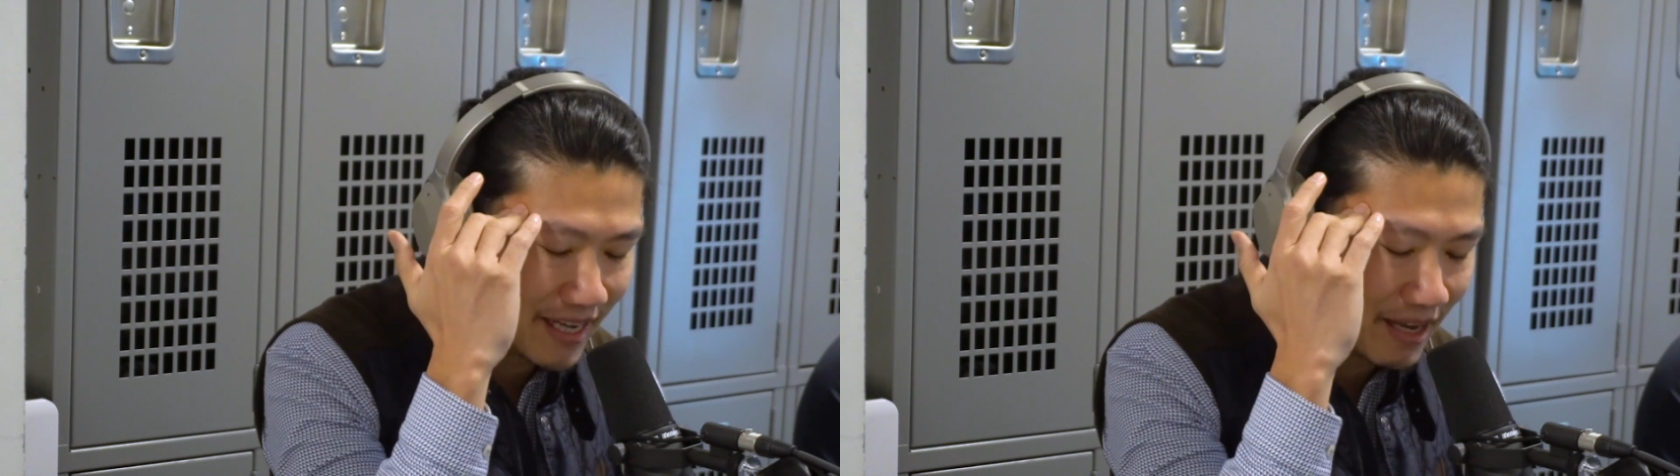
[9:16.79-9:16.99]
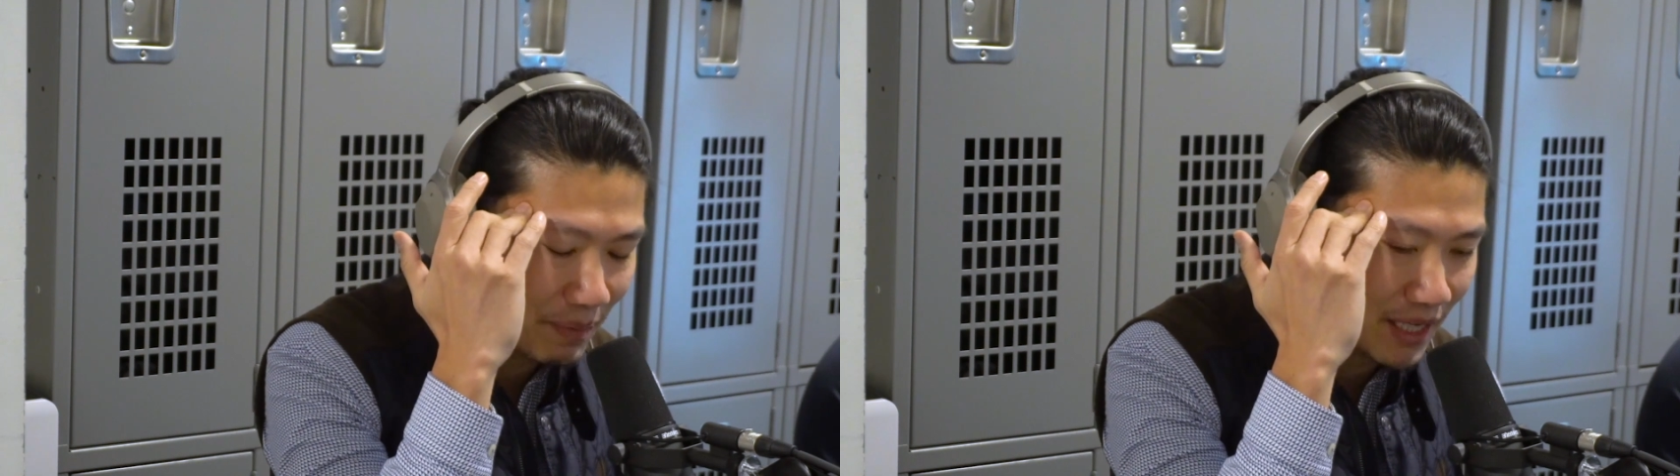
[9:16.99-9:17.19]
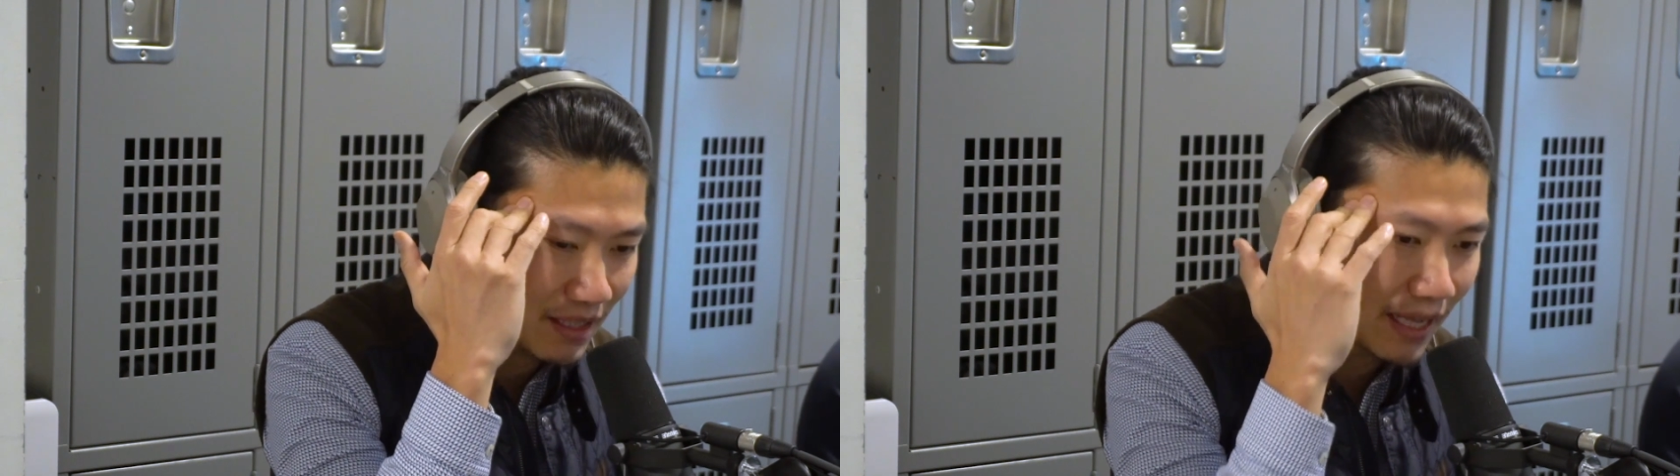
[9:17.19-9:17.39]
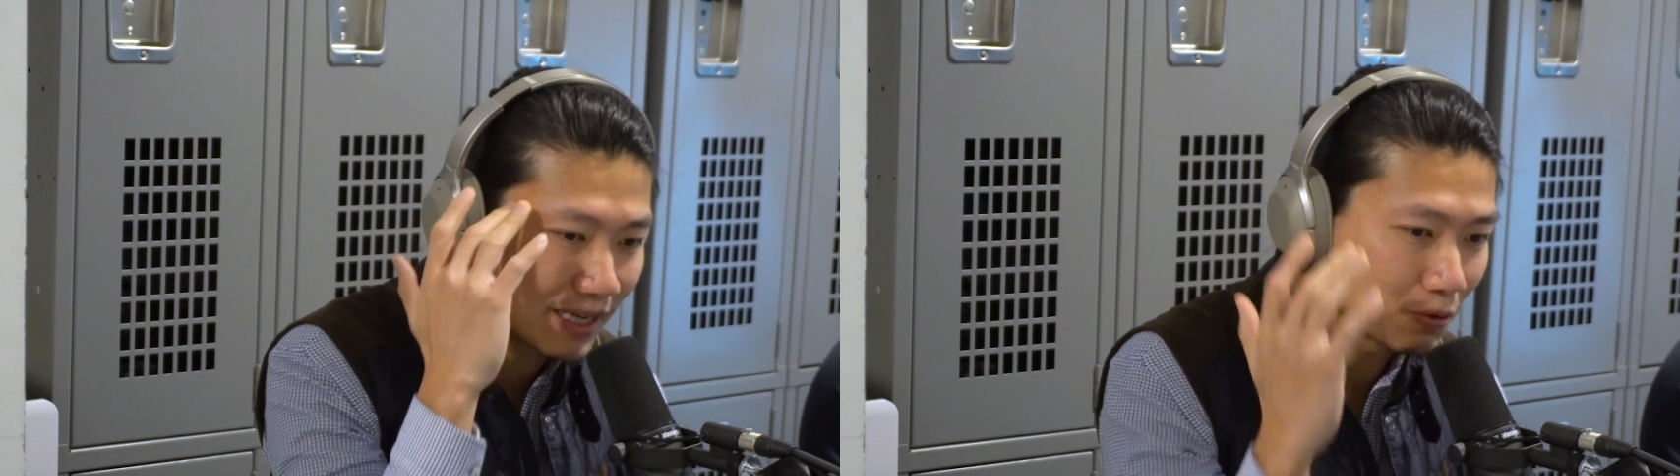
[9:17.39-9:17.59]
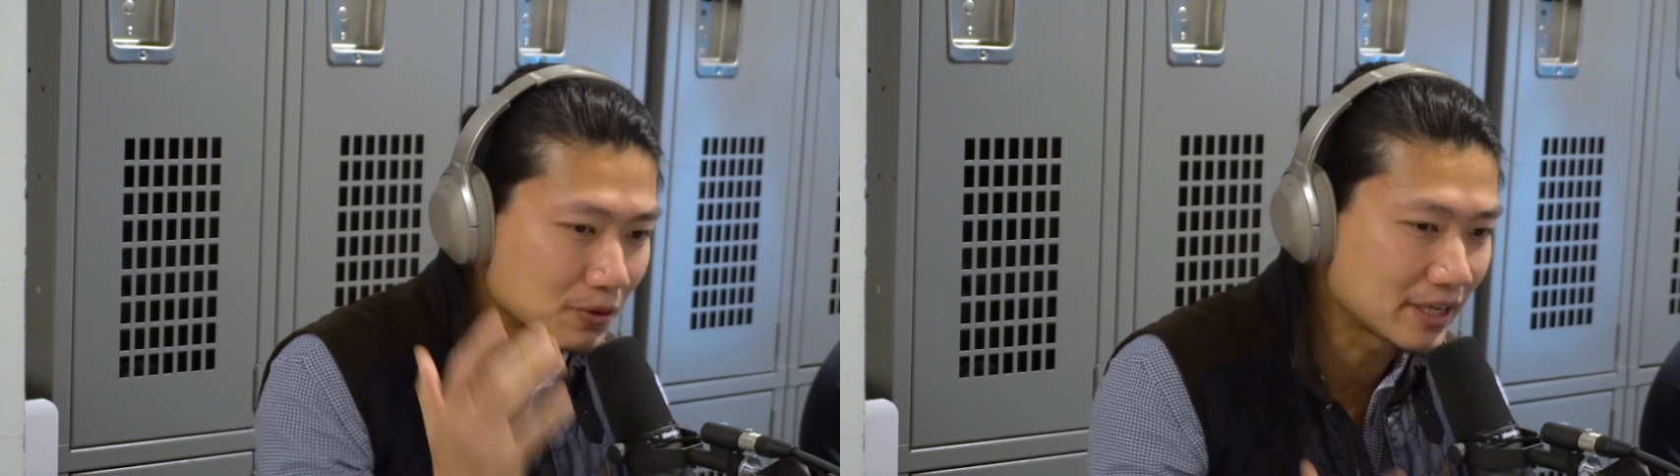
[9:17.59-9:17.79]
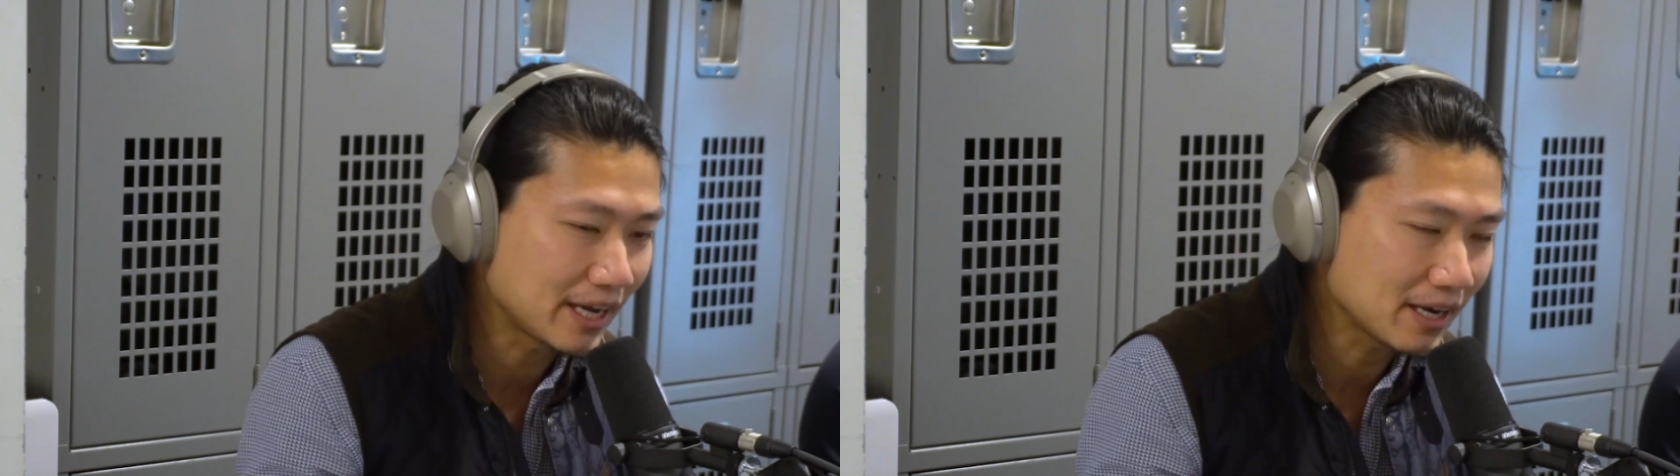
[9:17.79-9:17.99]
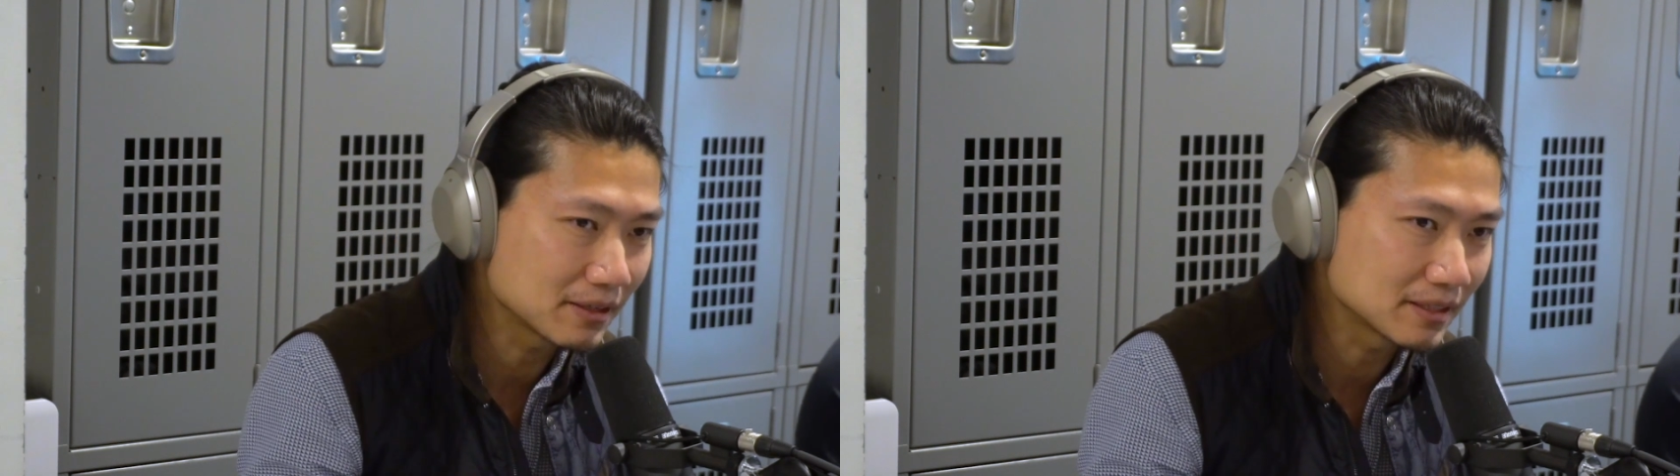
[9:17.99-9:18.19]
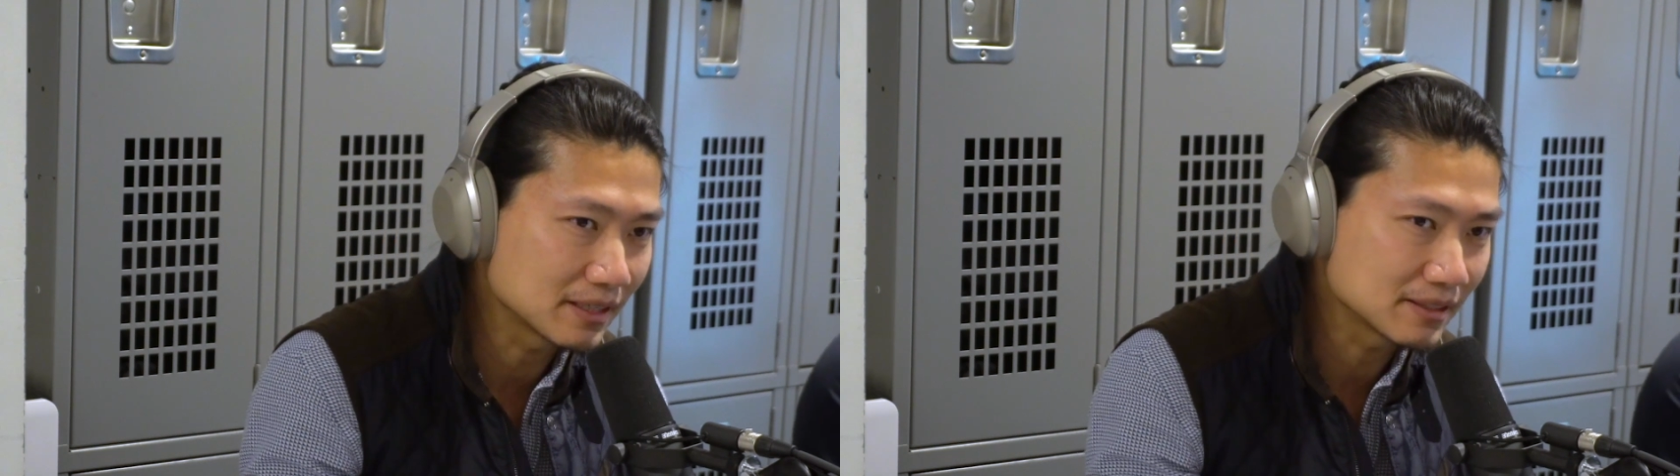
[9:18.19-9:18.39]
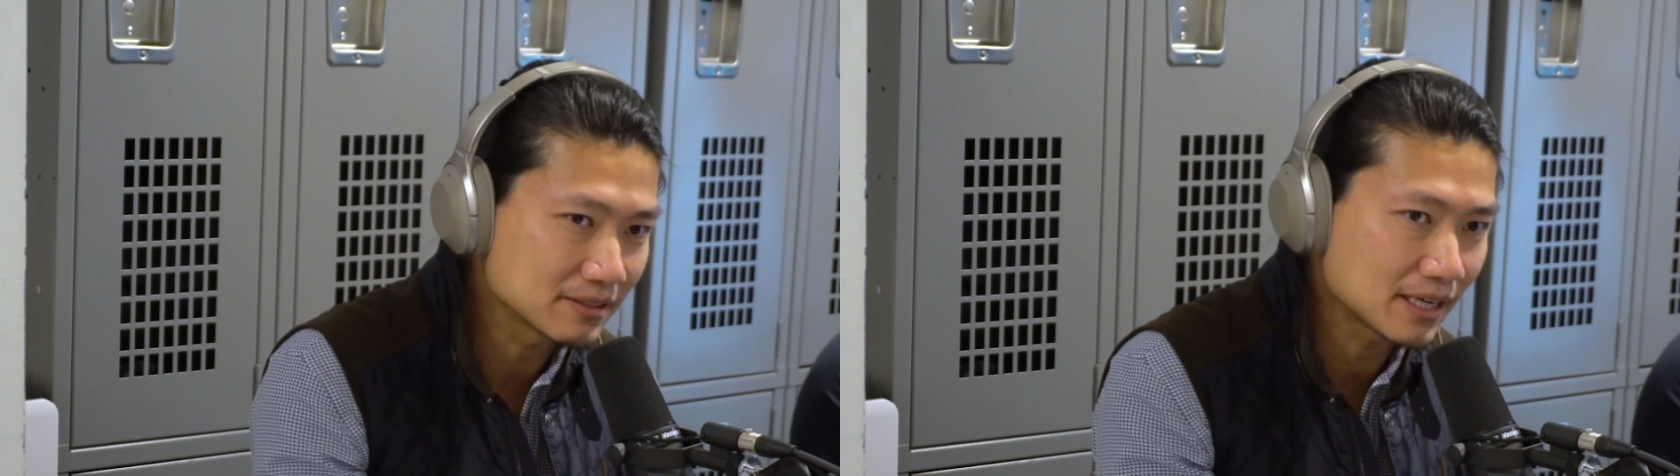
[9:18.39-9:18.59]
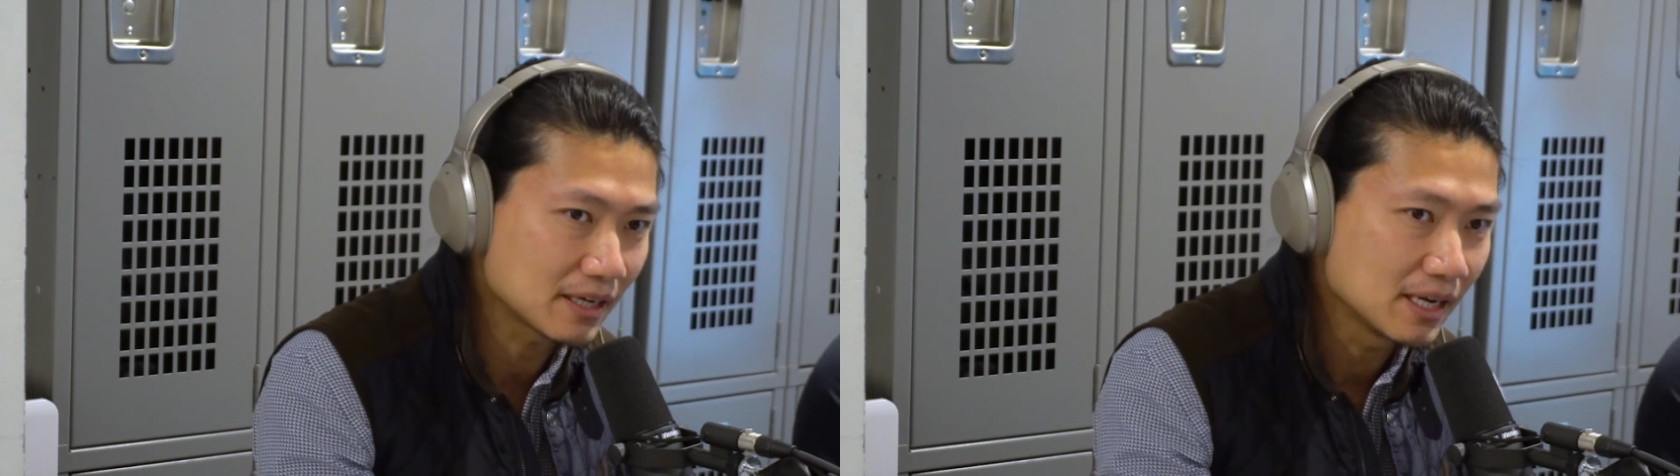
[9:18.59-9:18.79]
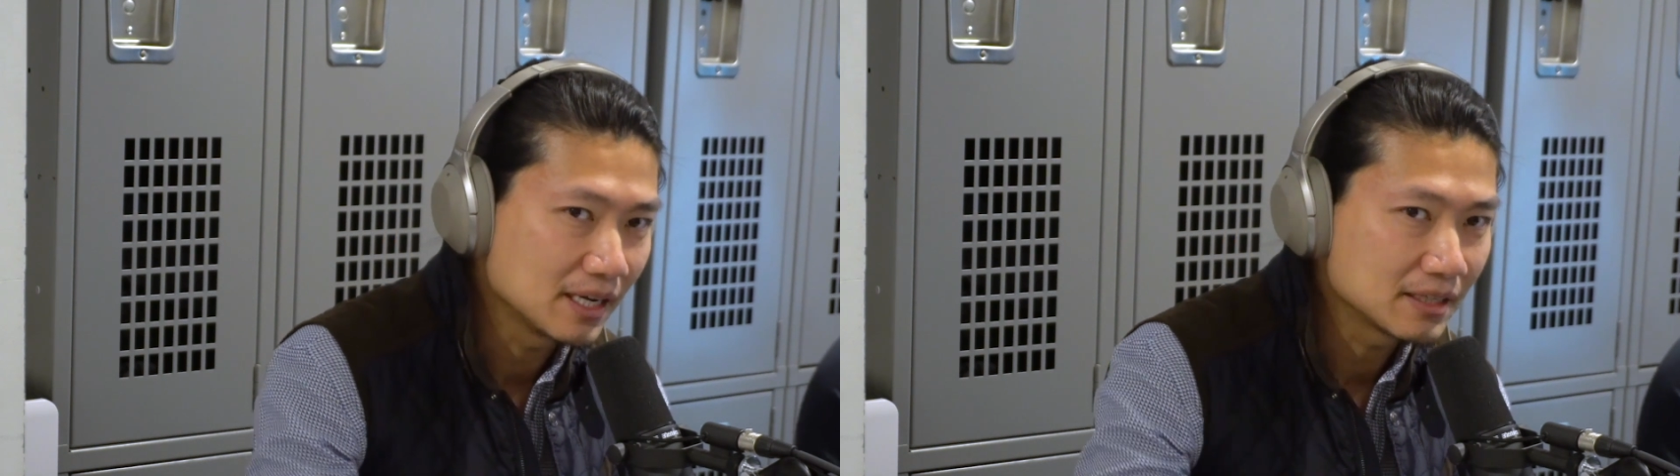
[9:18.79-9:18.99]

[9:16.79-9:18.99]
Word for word: can't be they don't care there, has got